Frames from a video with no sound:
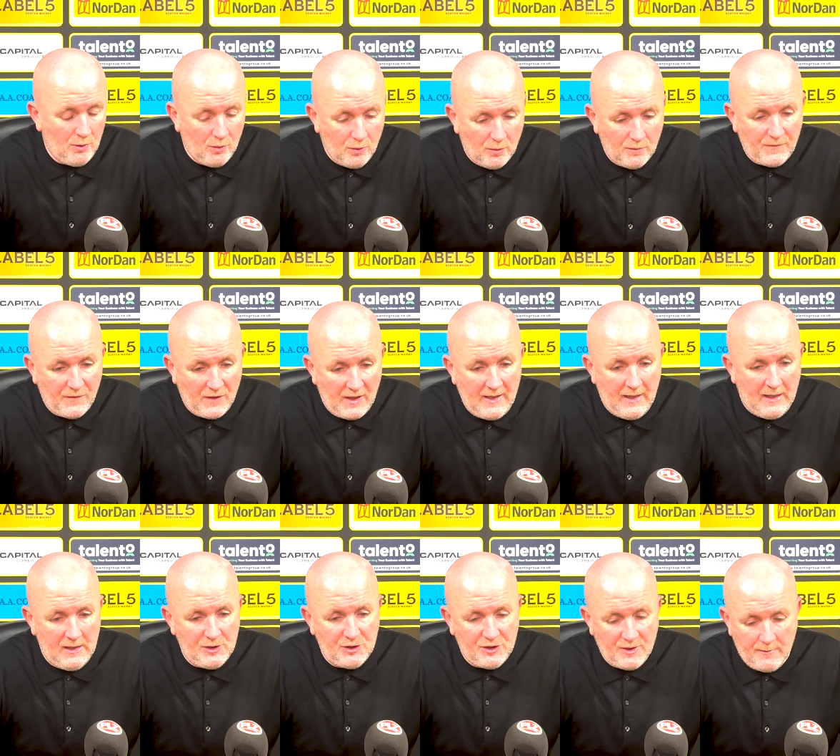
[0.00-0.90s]
hopefully
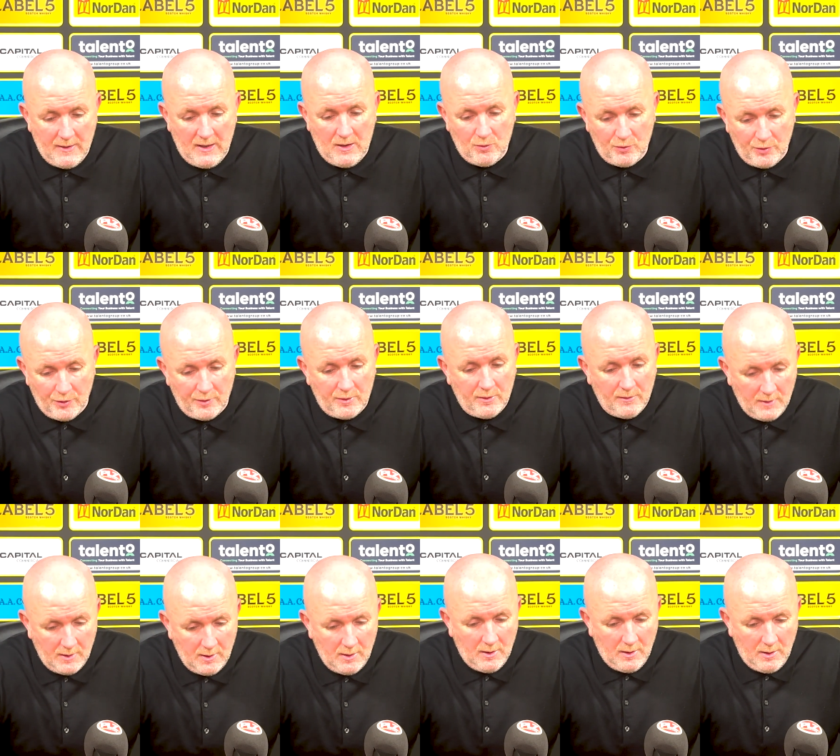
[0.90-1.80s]
that Shamal now
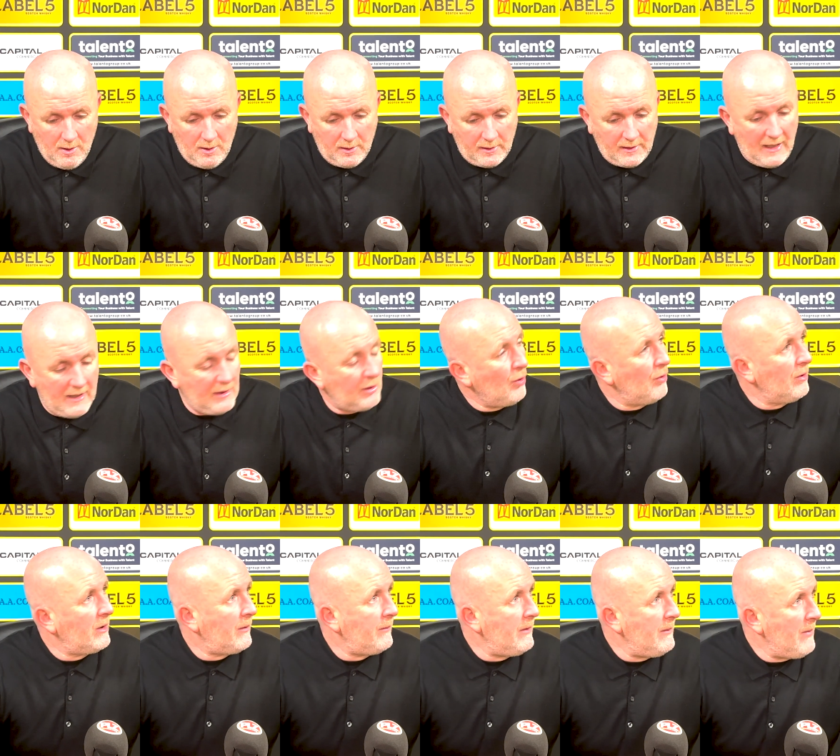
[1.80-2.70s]
kicked
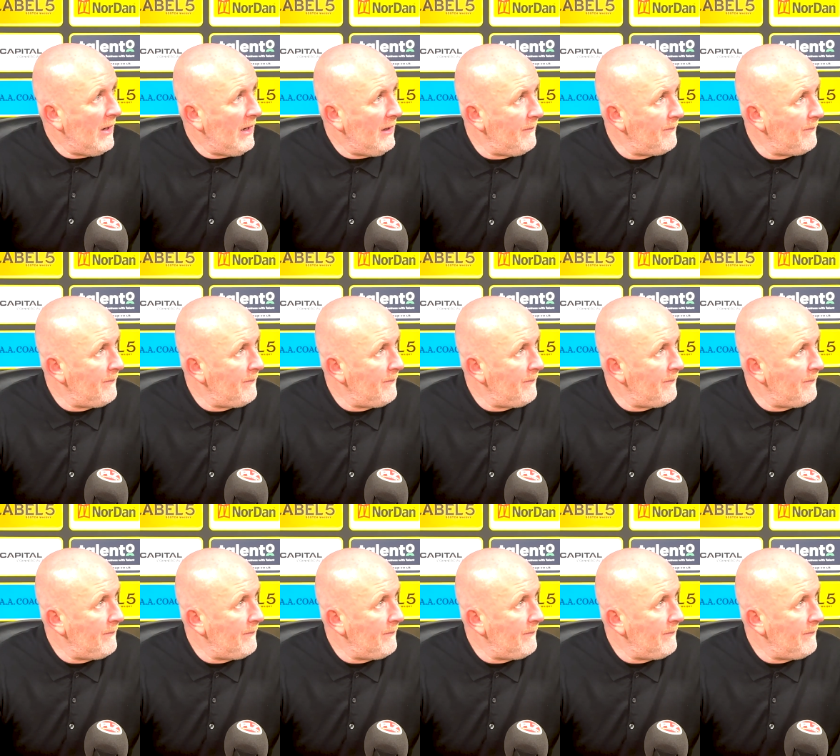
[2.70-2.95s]
on a wee bit